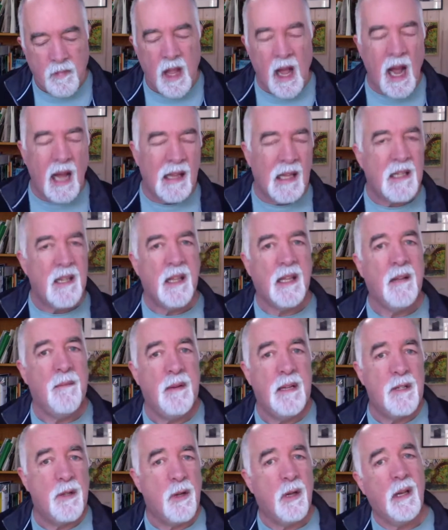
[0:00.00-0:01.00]
I like to think of it
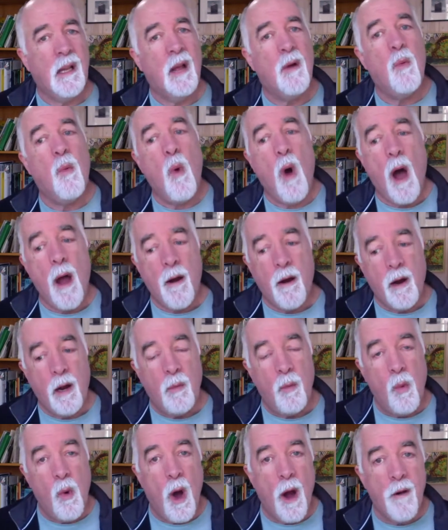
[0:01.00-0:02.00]
as sort of like water,
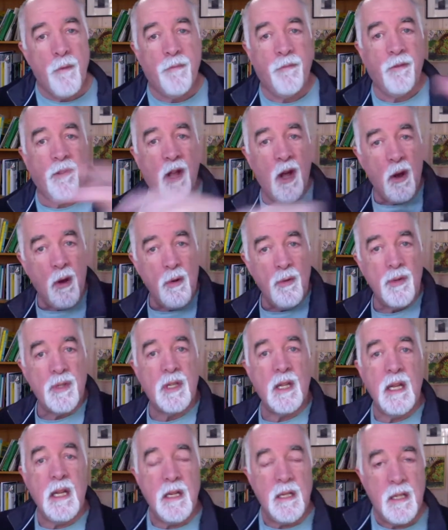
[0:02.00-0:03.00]
and water
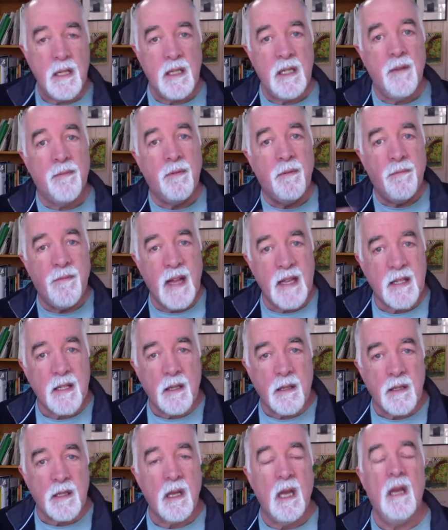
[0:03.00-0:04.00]
flows into different
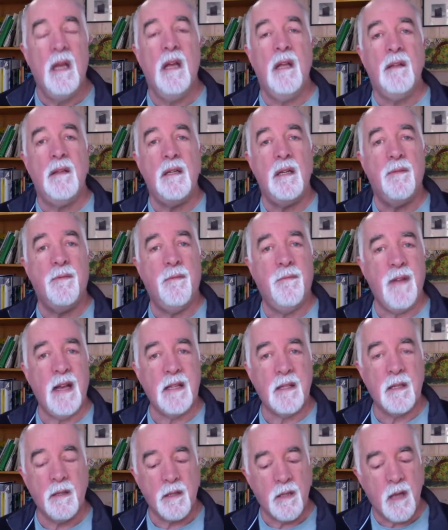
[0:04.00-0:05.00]
vessels. The different
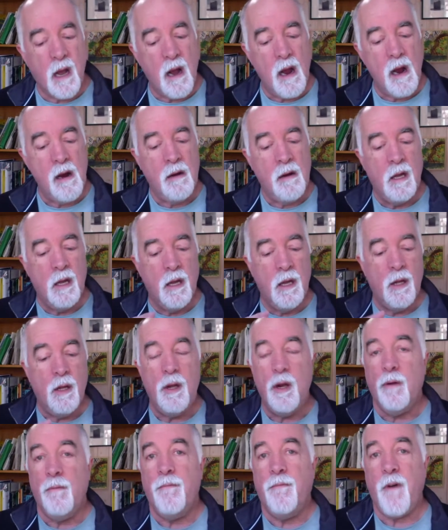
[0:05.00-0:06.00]
vessels are
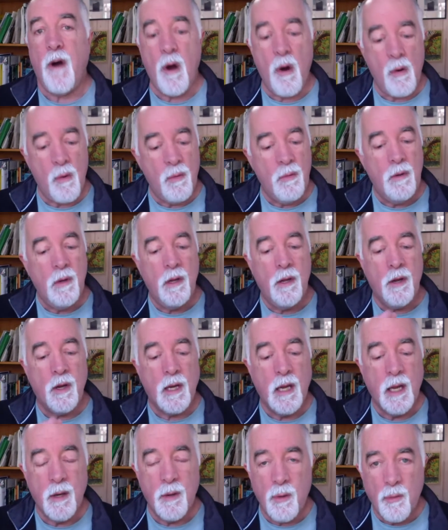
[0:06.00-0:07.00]
your phone, your
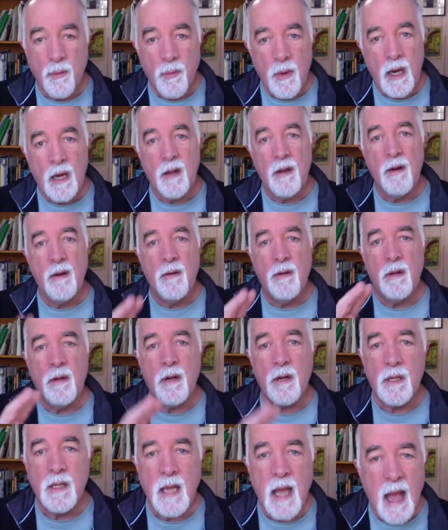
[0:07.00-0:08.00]
Kindle reader,
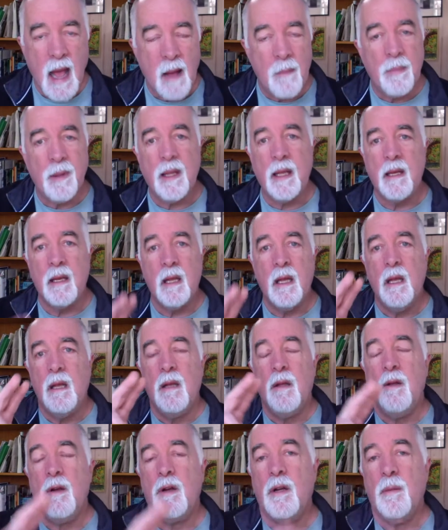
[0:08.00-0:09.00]
your tablet,
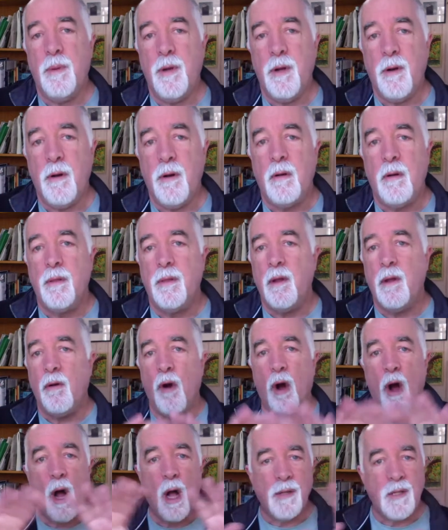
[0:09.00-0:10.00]
your computer. They're
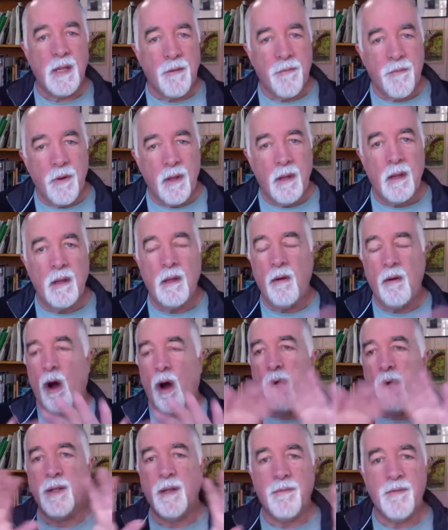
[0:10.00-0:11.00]
all different. They're
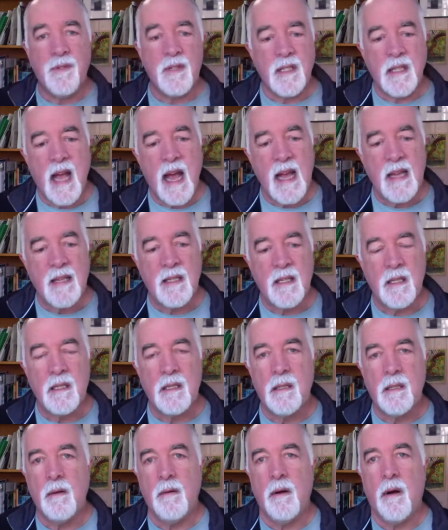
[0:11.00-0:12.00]
all different
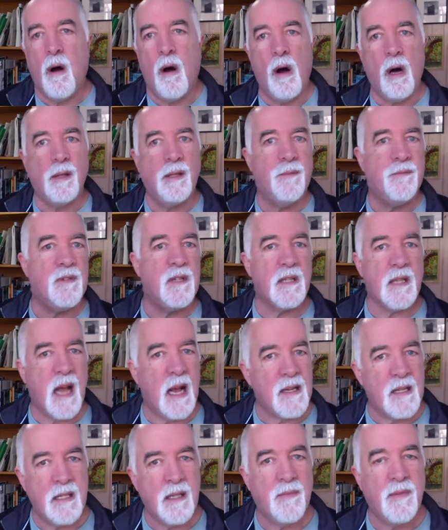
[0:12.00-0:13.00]
sizes. There are all different
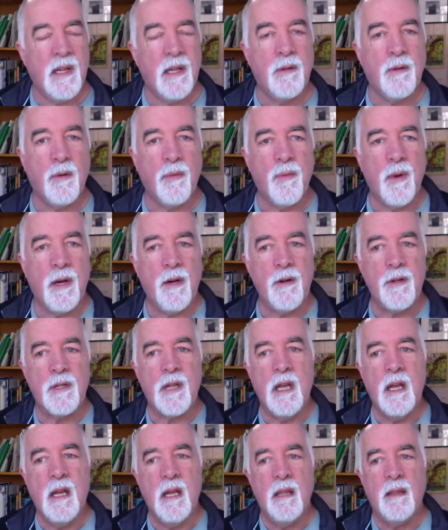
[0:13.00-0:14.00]
sizes of Kindle readers.
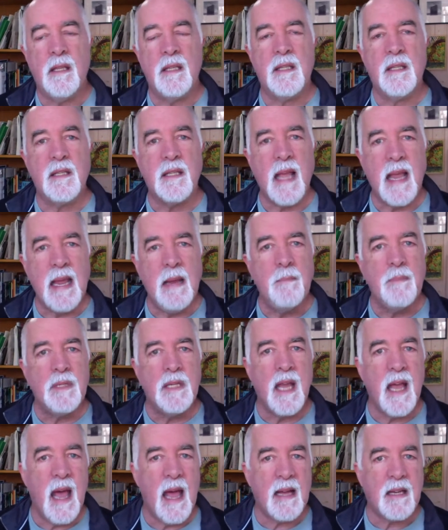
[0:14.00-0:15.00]
The same
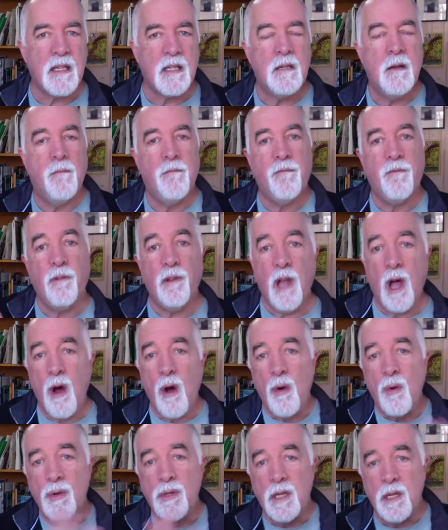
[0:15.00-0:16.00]
text
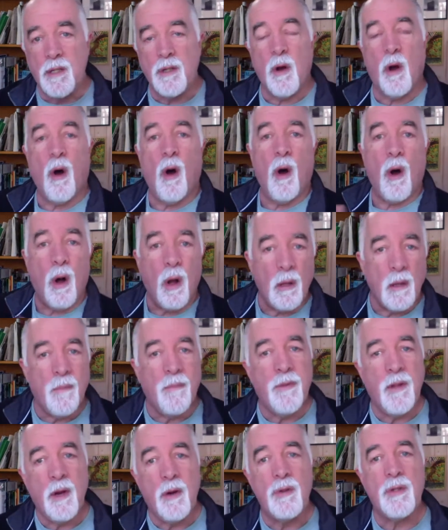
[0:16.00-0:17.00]
flows into all
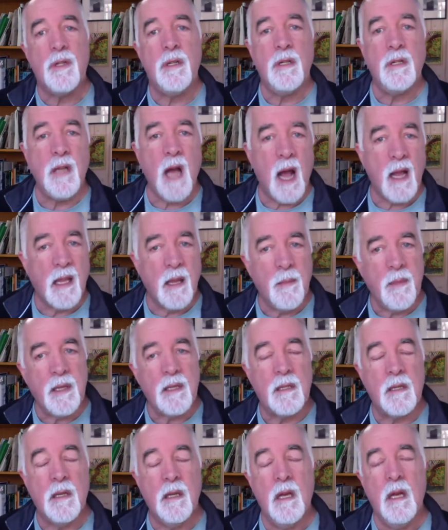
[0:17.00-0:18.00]
of those
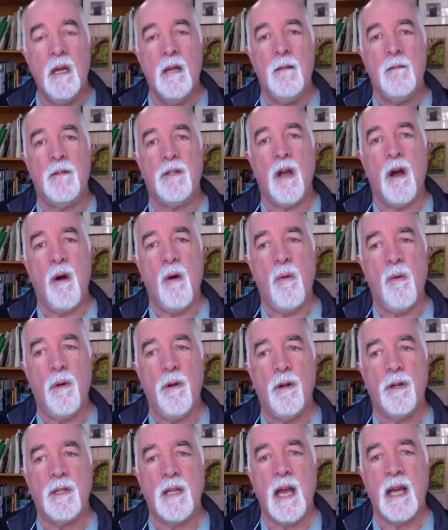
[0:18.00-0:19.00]
documents. So
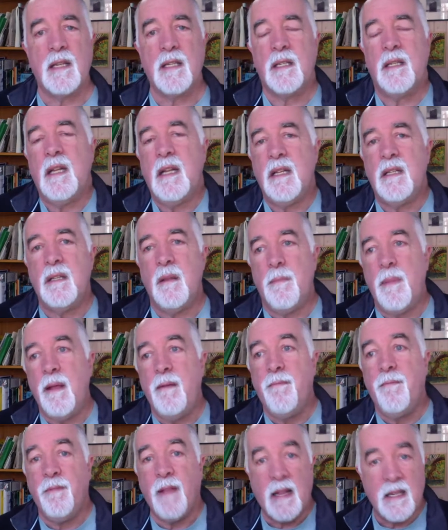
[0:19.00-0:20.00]
your text needs to be
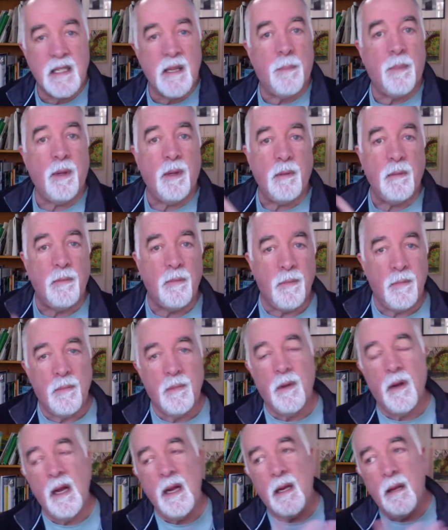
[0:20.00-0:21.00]
flexible,
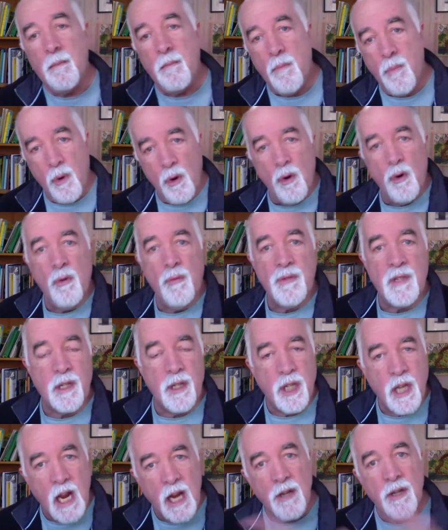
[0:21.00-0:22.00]
right? It moves and
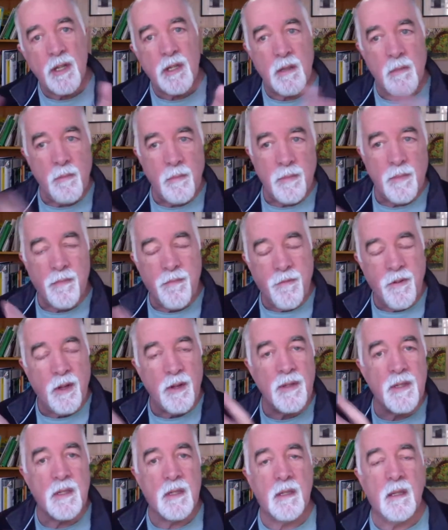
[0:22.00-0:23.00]
changes and
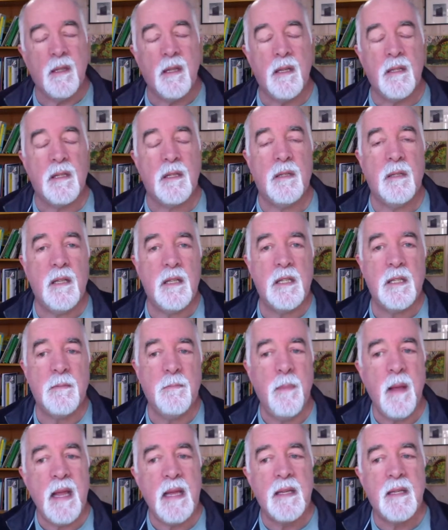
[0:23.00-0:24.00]
fills the
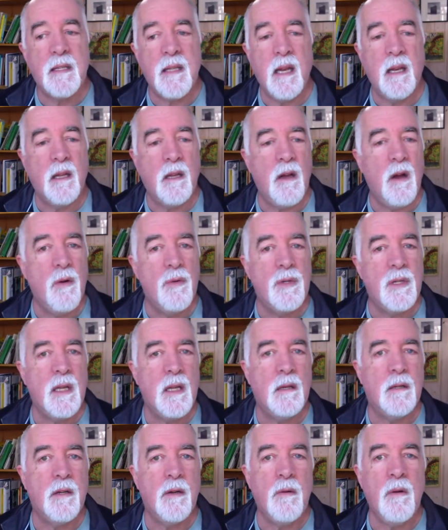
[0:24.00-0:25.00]
space that it goes
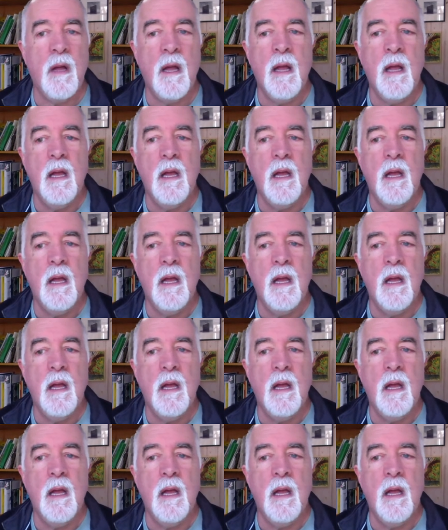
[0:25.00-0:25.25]
into.